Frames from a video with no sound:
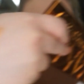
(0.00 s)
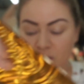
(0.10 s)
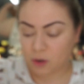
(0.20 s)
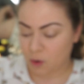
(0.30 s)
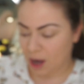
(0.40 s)

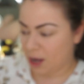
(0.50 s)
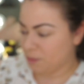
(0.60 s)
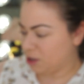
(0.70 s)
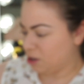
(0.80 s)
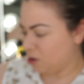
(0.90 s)
So
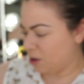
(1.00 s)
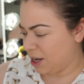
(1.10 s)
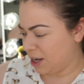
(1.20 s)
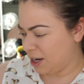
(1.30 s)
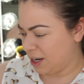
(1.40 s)
I'm gonna go
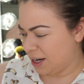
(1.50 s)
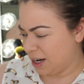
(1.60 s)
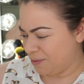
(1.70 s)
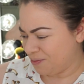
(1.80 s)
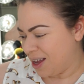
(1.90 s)
ahead and
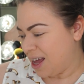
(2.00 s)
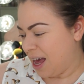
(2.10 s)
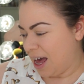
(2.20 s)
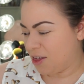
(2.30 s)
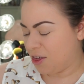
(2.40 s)

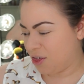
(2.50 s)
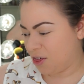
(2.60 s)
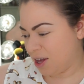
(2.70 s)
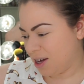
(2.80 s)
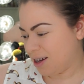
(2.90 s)
I
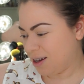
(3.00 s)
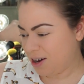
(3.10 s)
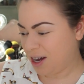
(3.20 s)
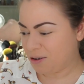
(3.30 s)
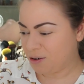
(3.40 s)
think,
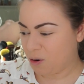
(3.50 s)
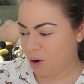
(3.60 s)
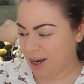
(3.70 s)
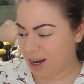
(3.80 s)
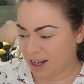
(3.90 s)
I don't know,
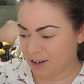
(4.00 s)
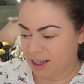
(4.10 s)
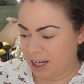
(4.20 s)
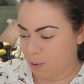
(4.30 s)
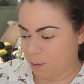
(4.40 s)
I kind
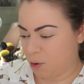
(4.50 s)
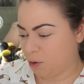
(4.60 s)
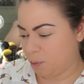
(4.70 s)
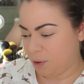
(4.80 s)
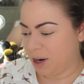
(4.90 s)
of like
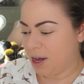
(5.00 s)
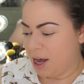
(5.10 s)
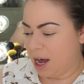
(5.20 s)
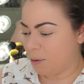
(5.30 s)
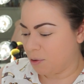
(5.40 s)
both, but
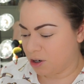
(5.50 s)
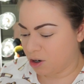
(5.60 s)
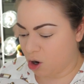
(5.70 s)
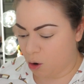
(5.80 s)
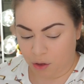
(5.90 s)
I'm
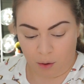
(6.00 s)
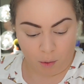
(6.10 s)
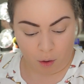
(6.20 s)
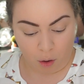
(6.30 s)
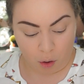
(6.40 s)
gonna go with the
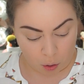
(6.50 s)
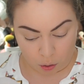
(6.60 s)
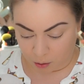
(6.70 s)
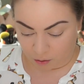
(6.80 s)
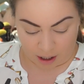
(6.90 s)
more
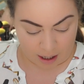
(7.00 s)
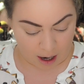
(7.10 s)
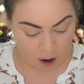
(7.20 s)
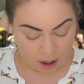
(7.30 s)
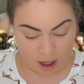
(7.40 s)
gold one right
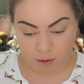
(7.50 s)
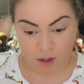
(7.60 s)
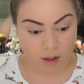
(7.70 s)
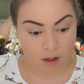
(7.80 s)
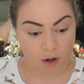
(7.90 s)
now, and I'm
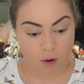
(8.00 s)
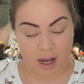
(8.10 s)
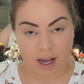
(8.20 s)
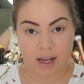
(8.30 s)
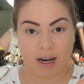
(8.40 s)
just gonna go
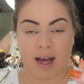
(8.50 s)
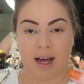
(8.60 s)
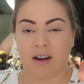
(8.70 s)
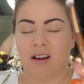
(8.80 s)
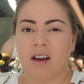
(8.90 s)
ahead
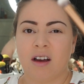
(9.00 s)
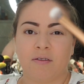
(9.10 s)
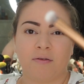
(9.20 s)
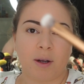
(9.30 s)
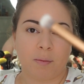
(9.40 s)
and
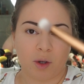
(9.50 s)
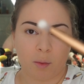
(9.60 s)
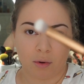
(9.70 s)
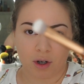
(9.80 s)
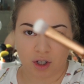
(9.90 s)
flip the
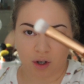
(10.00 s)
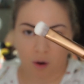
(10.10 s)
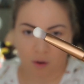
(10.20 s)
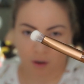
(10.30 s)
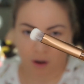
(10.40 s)
brush
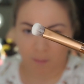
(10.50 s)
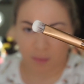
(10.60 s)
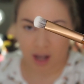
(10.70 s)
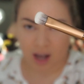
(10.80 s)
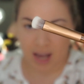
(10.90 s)
over,
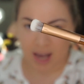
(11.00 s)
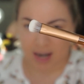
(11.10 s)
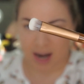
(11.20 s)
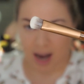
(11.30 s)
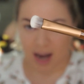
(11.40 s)

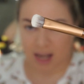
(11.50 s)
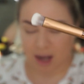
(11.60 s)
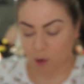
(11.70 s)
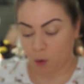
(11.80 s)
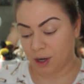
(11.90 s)
and I
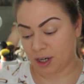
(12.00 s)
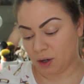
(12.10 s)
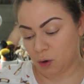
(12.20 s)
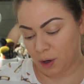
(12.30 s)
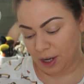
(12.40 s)
am going
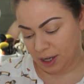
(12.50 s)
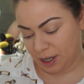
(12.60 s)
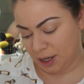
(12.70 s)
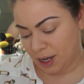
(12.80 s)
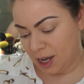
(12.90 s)
to go
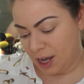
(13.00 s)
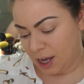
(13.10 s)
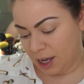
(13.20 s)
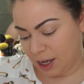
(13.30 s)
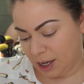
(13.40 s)
ahead
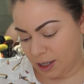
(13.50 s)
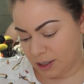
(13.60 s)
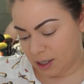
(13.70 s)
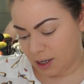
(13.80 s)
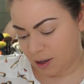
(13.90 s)
and